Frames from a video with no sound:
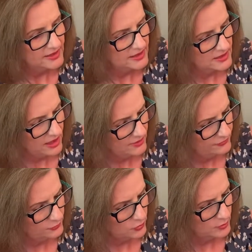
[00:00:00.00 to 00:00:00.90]
It's got a
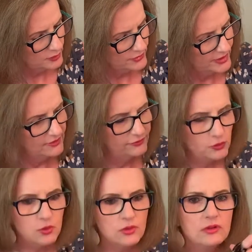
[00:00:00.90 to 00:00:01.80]
floral print, a
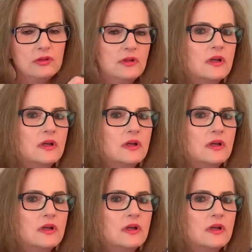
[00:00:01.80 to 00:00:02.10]
floral